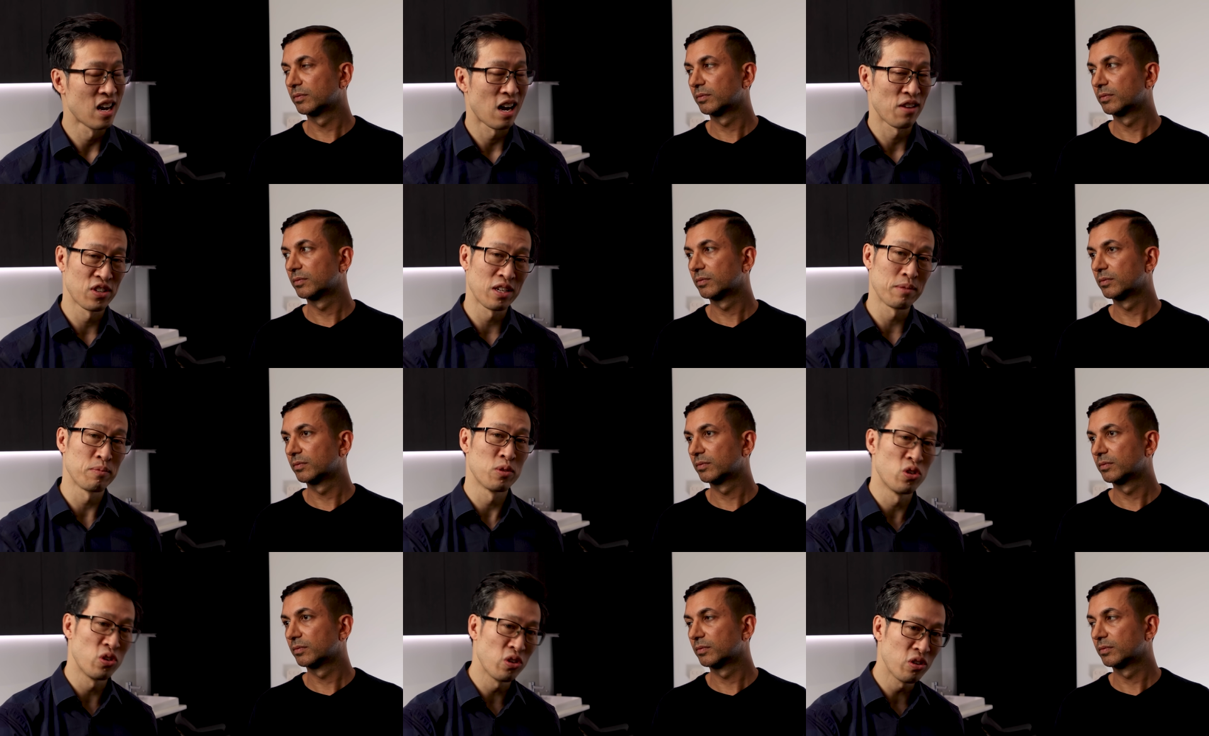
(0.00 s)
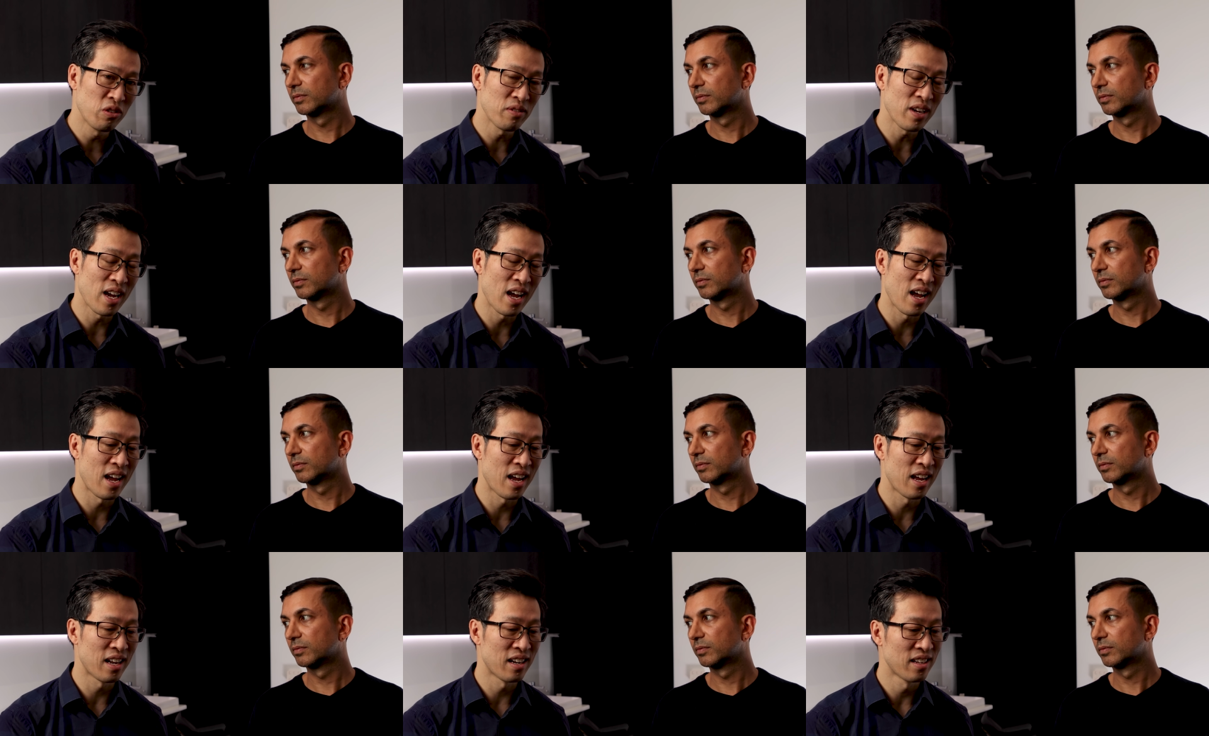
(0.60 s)
Speaker 1: I've sent them to you,
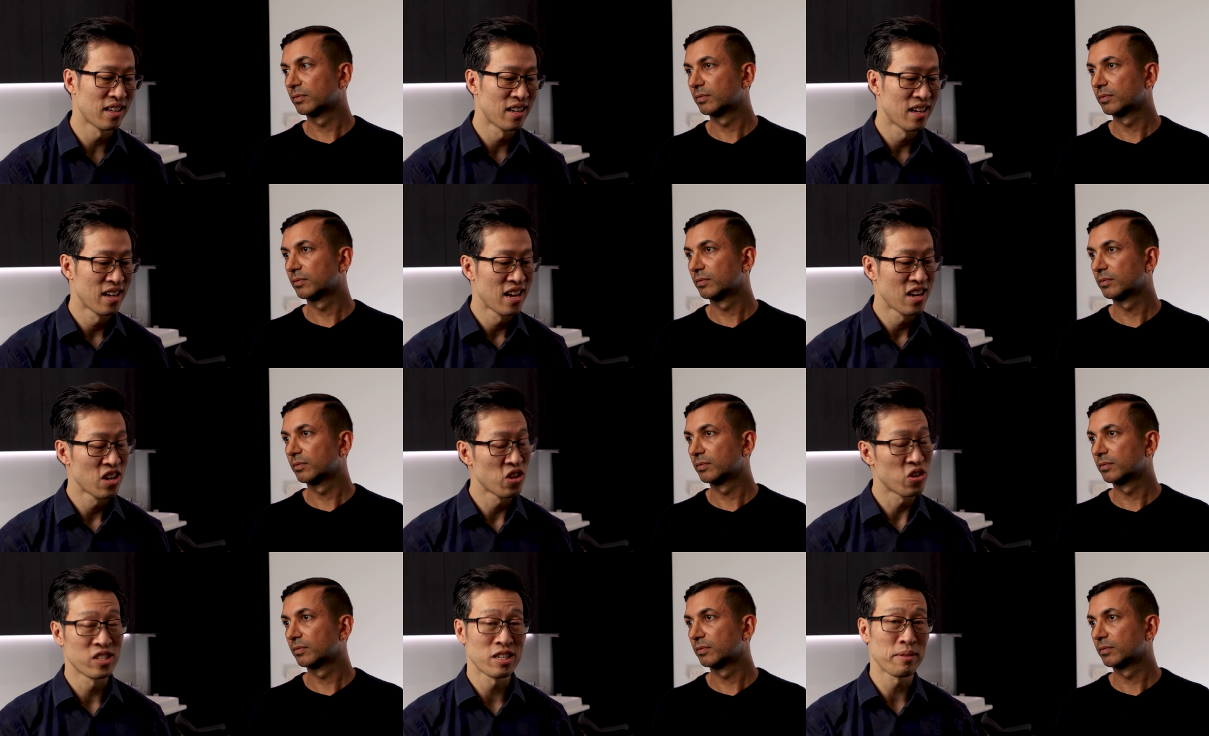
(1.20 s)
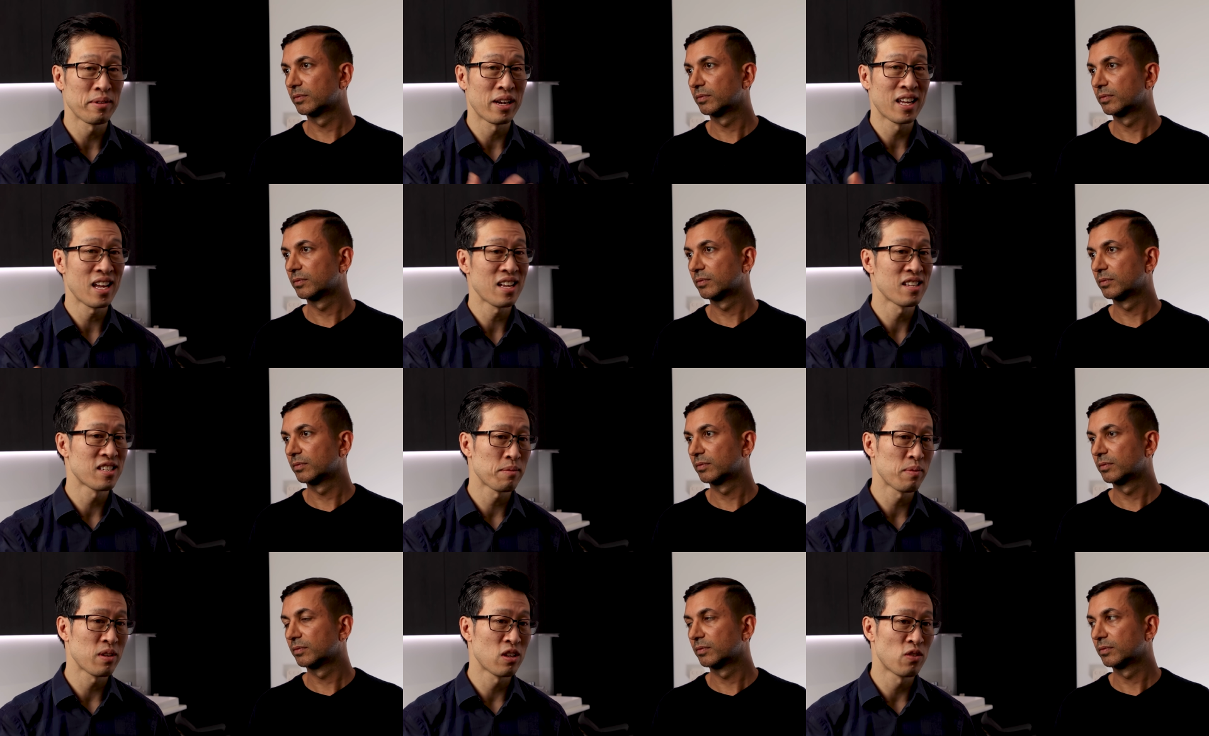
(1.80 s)
and you know, some,
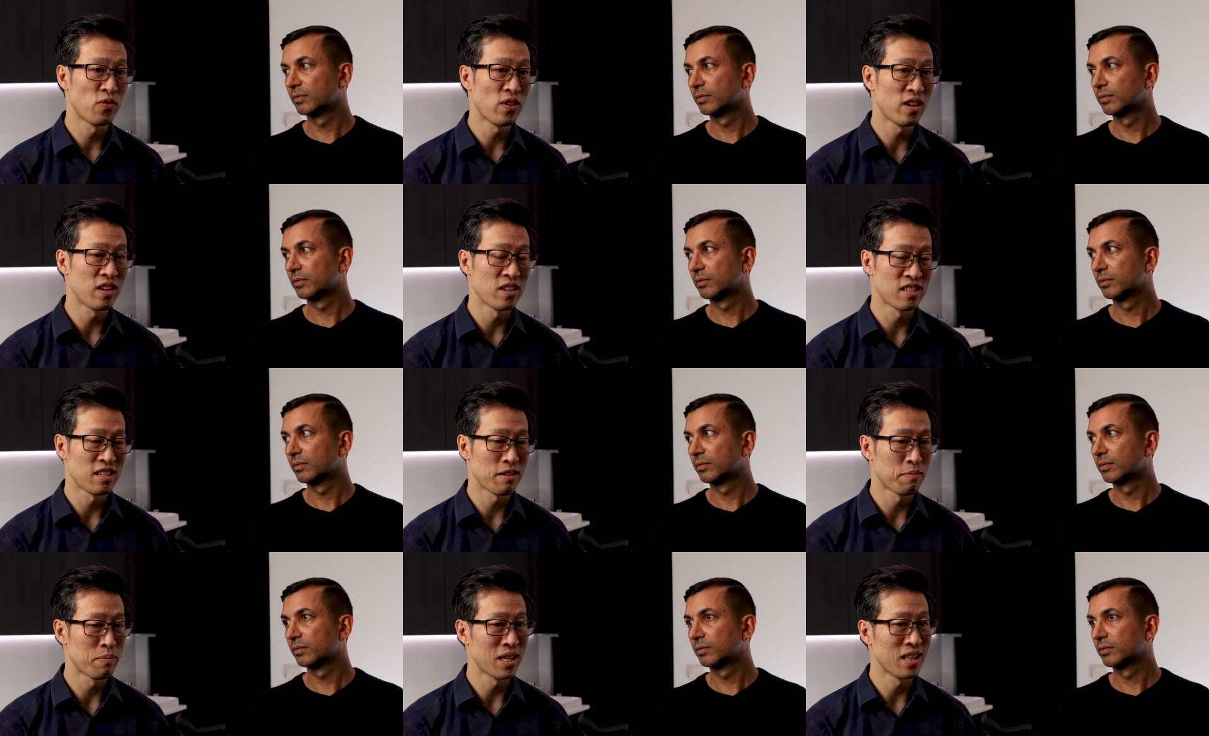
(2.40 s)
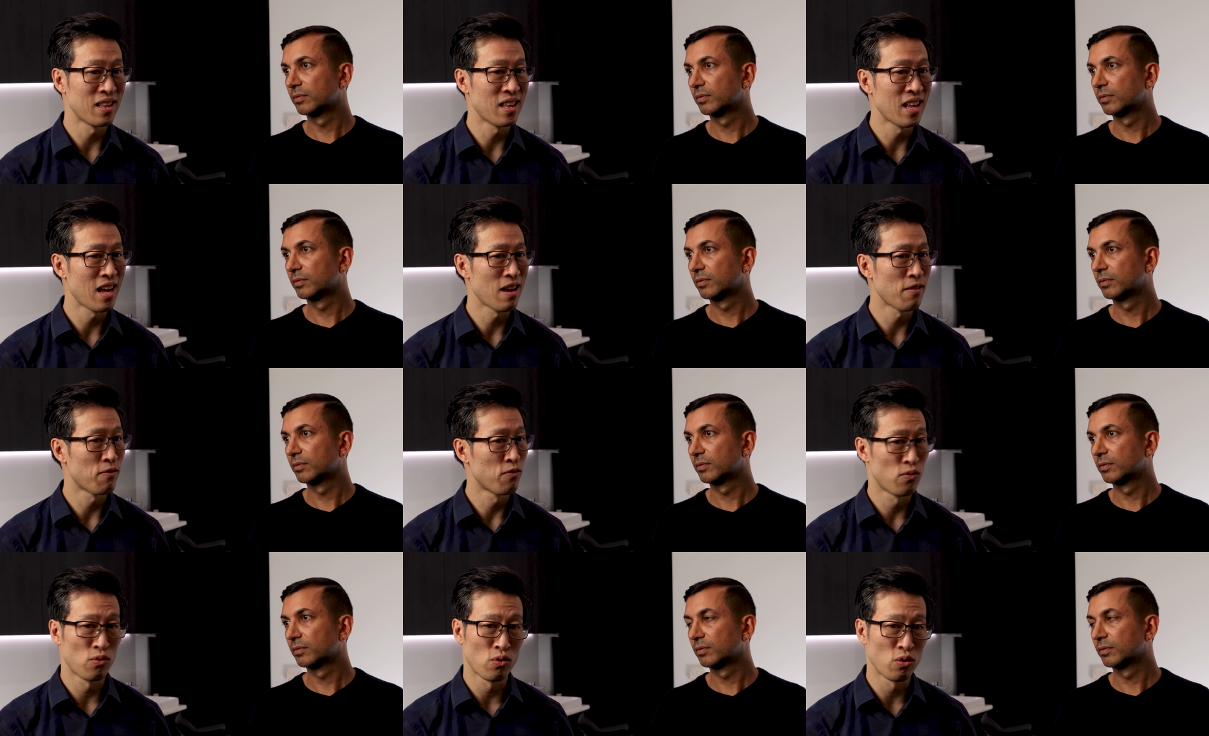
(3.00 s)
again, some of these fillers have been
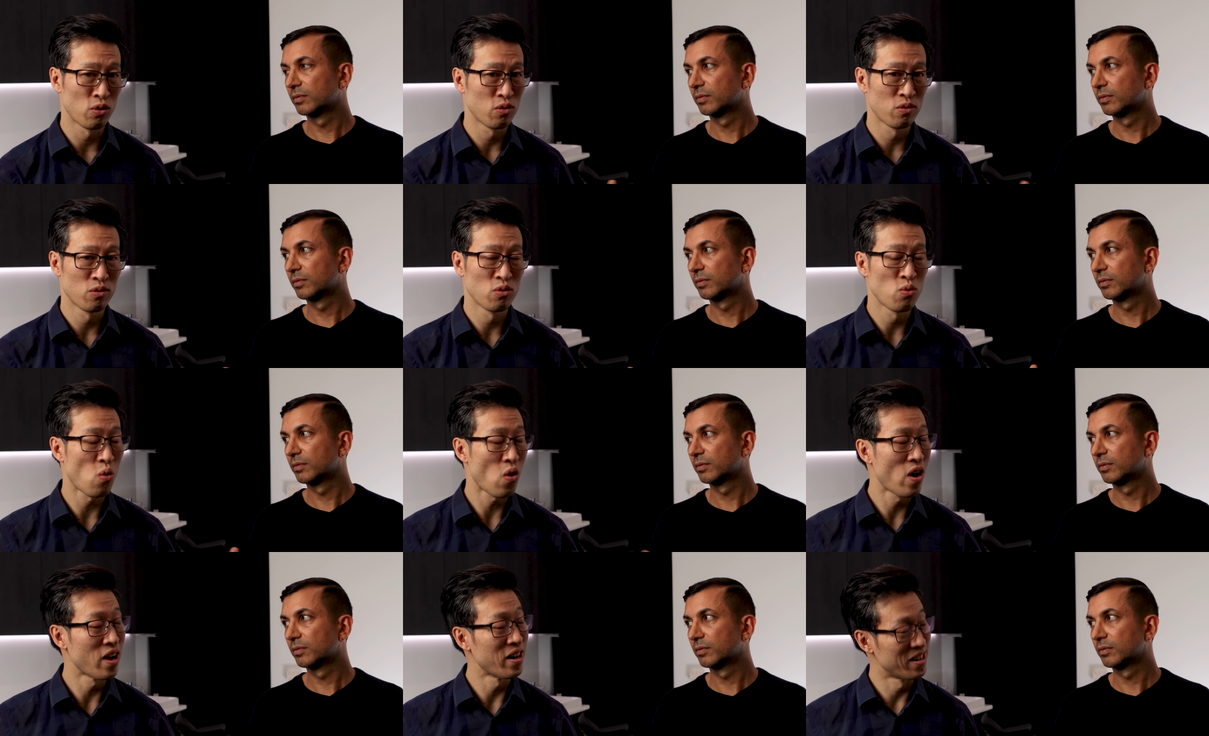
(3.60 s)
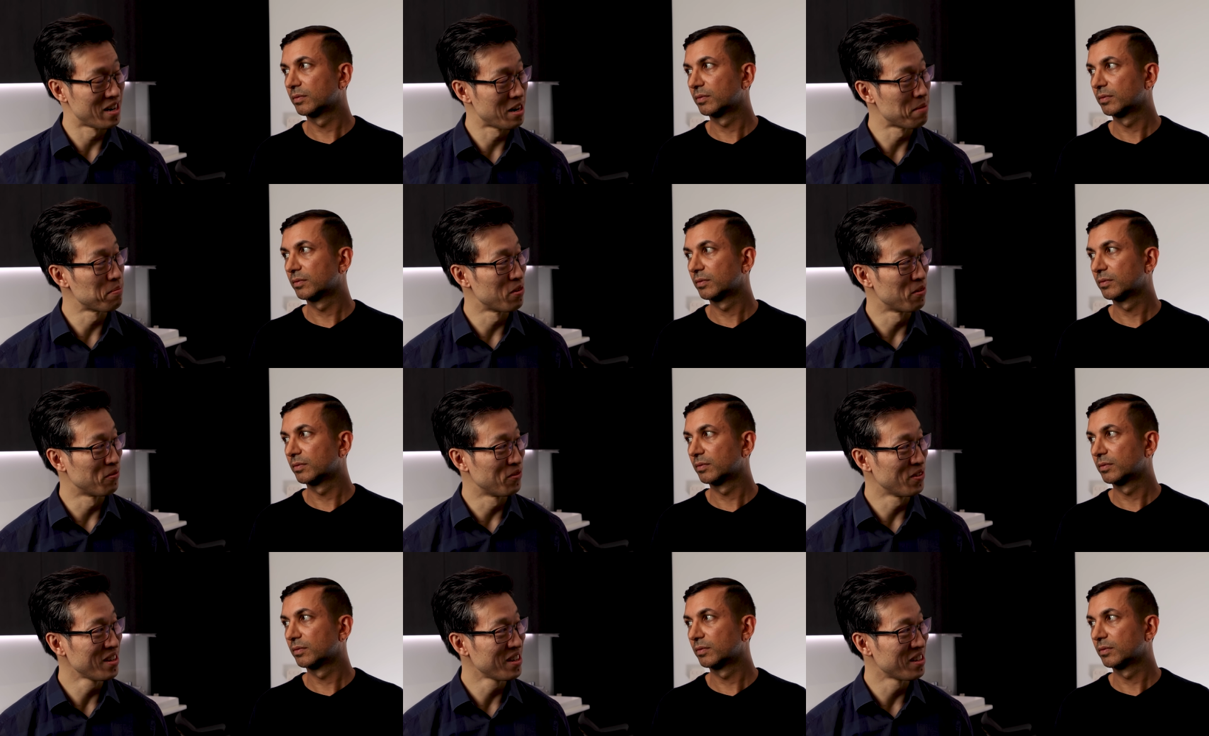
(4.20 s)
there for quite a
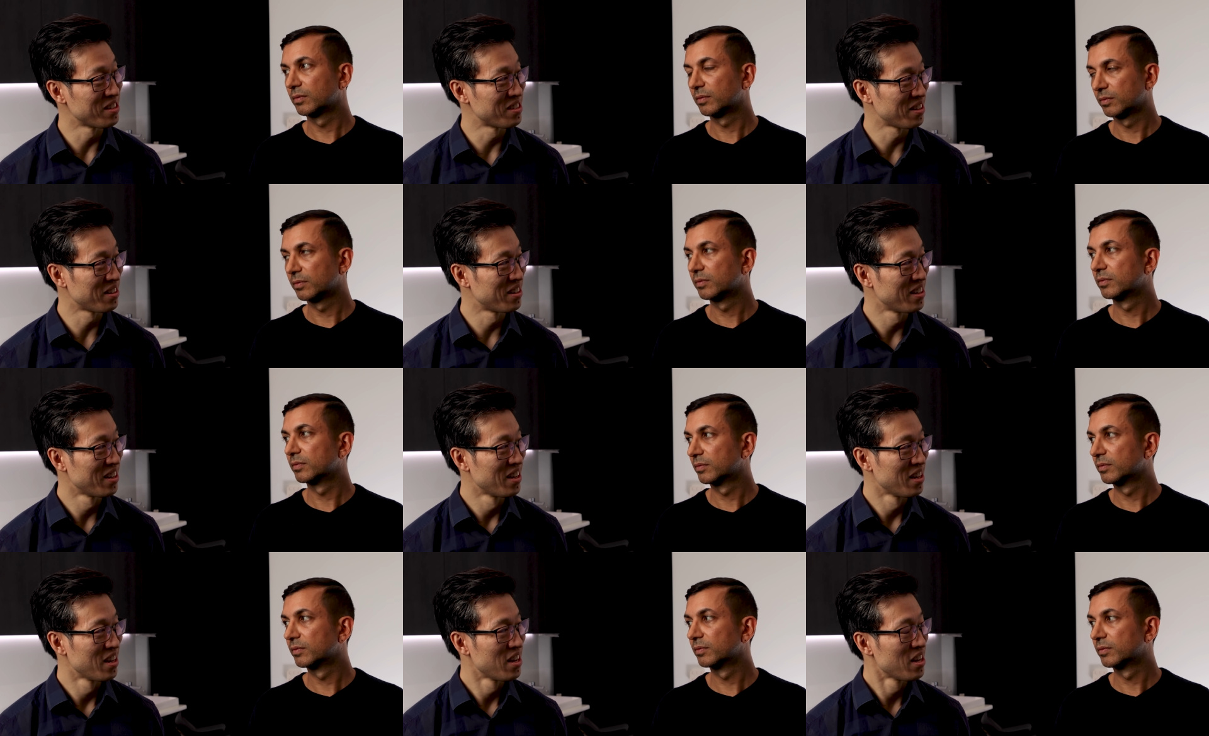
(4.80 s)
number of years, and